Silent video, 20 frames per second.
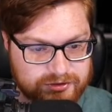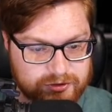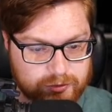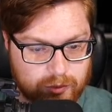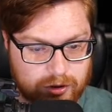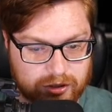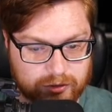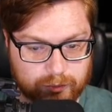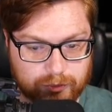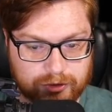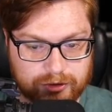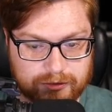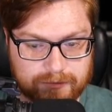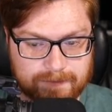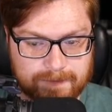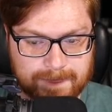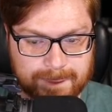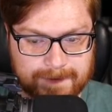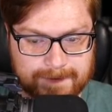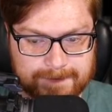onward.
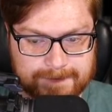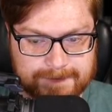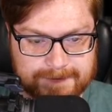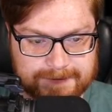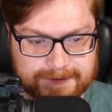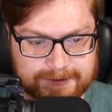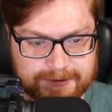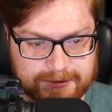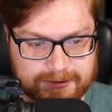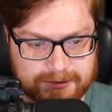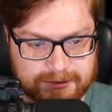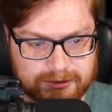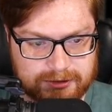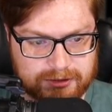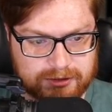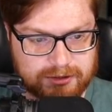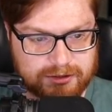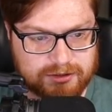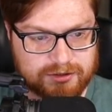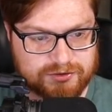
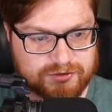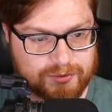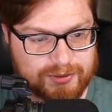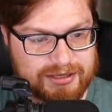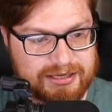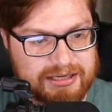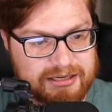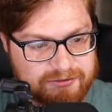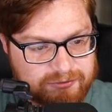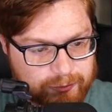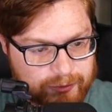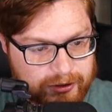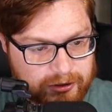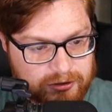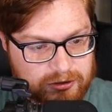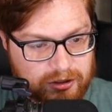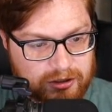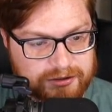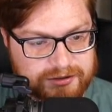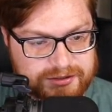So if we are
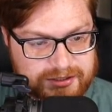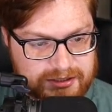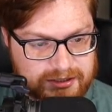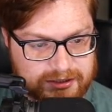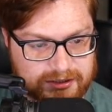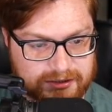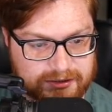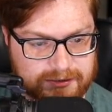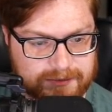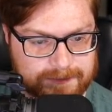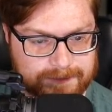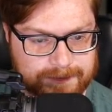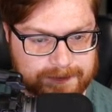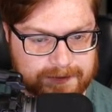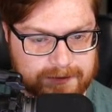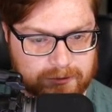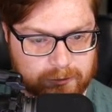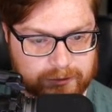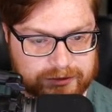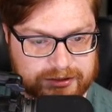logged in,
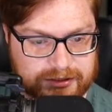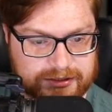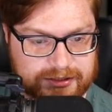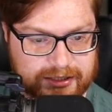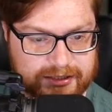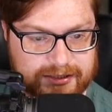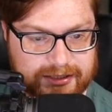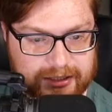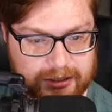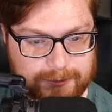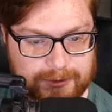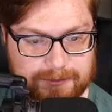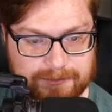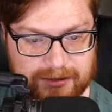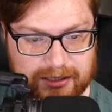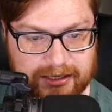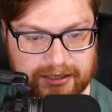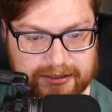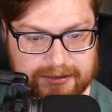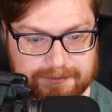we can get an element
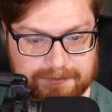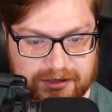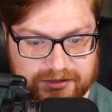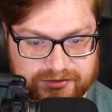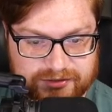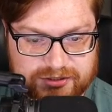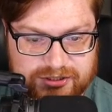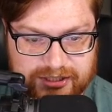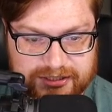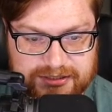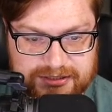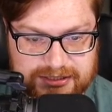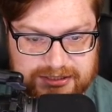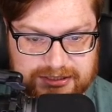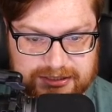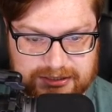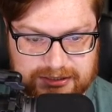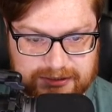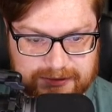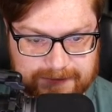by message
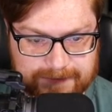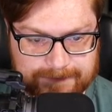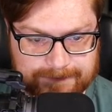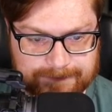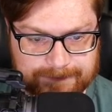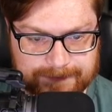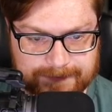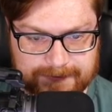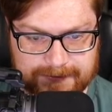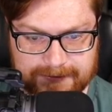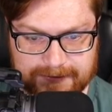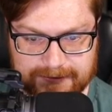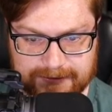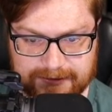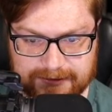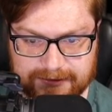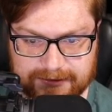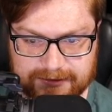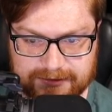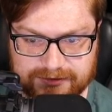ID,
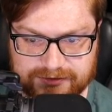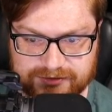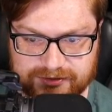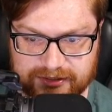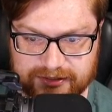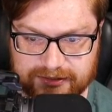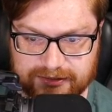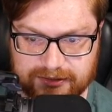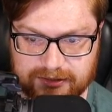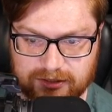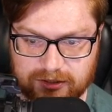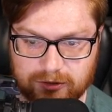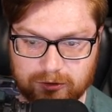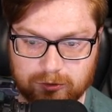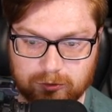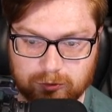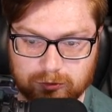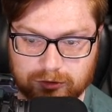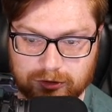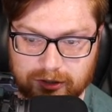setting,
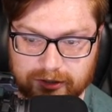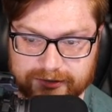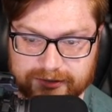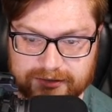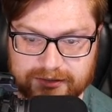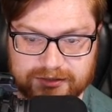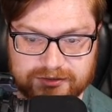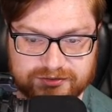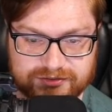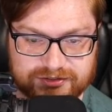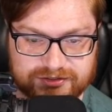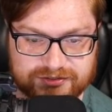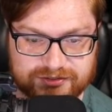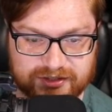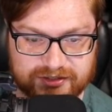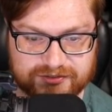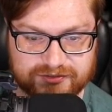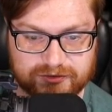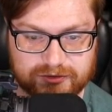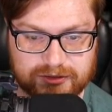oh, login is
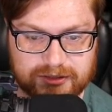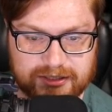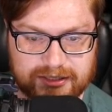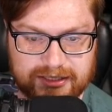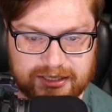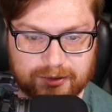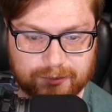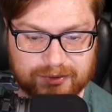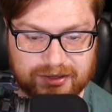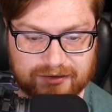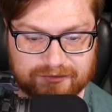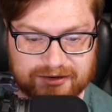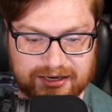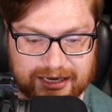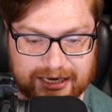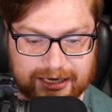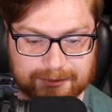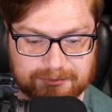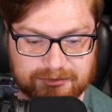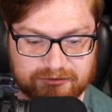successful, and we have an
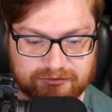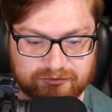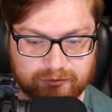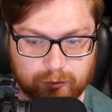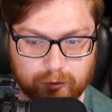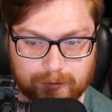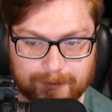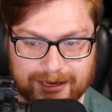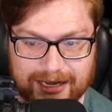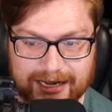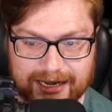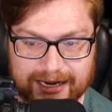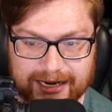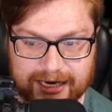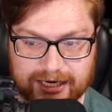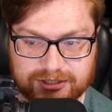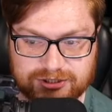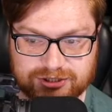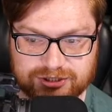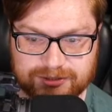admin form
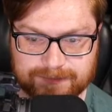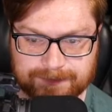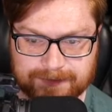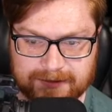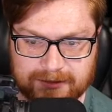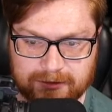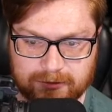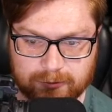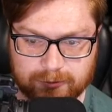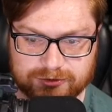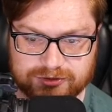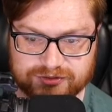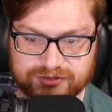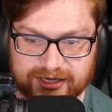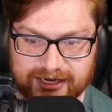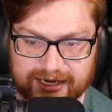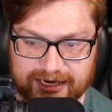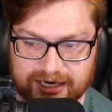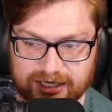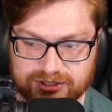hash, which is a
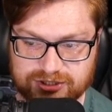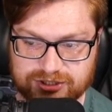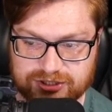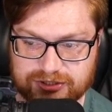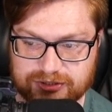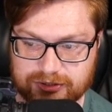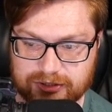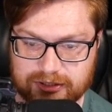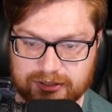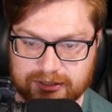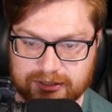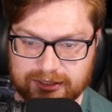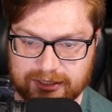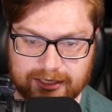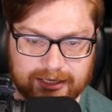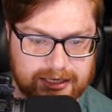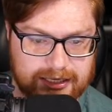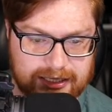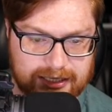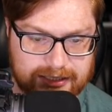hash here.
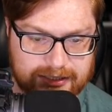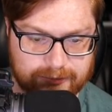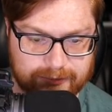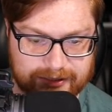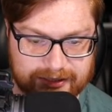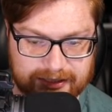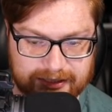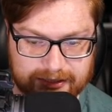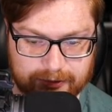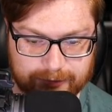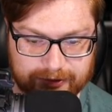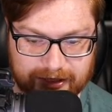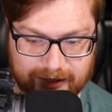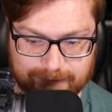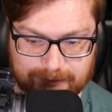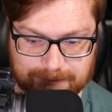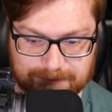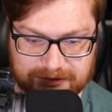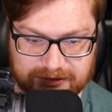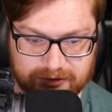Anyway, anyway, I've
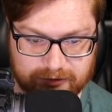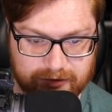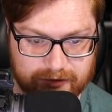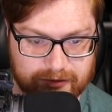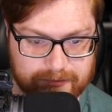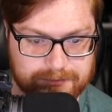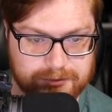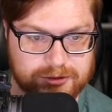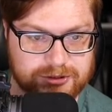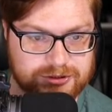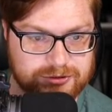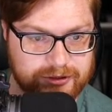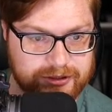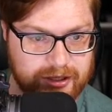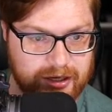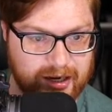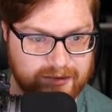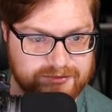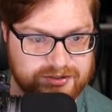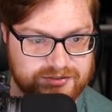been beating around the bush, right?
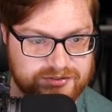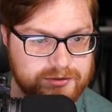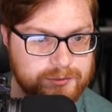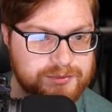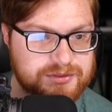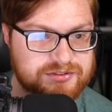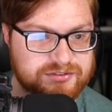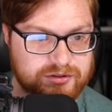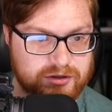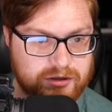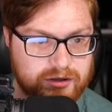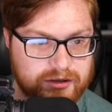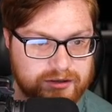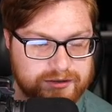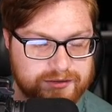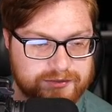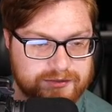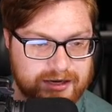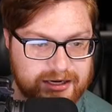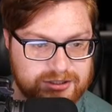Obviously, we saw
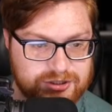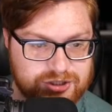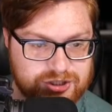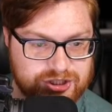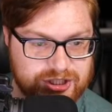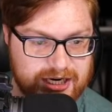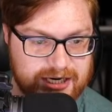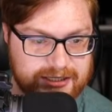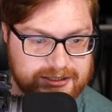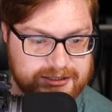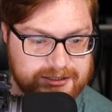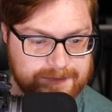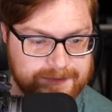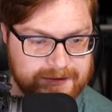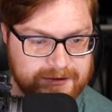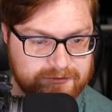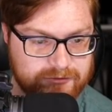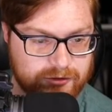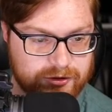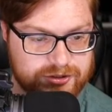that check
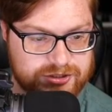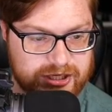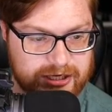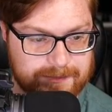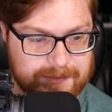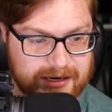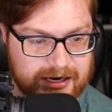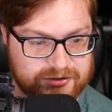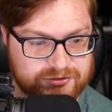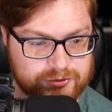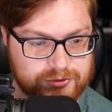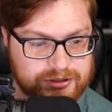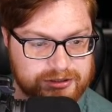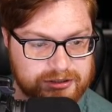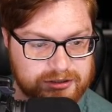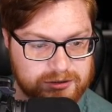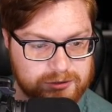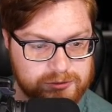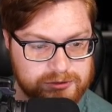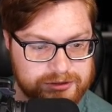for the check password
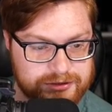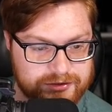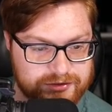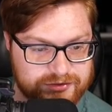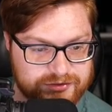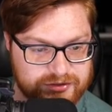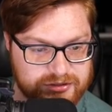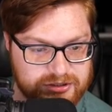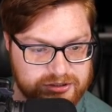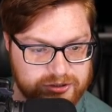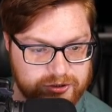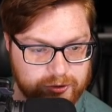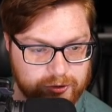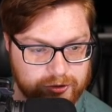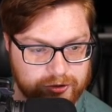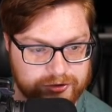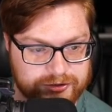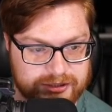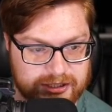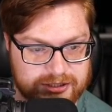included in the
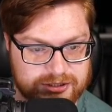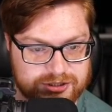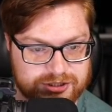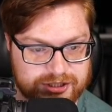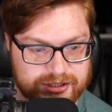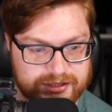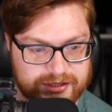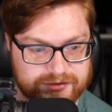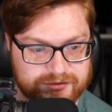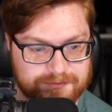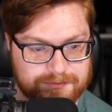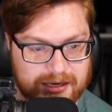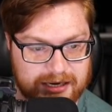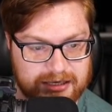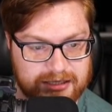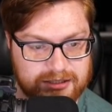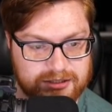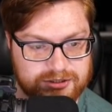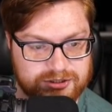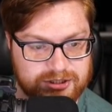secure.js
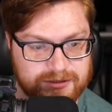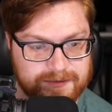page.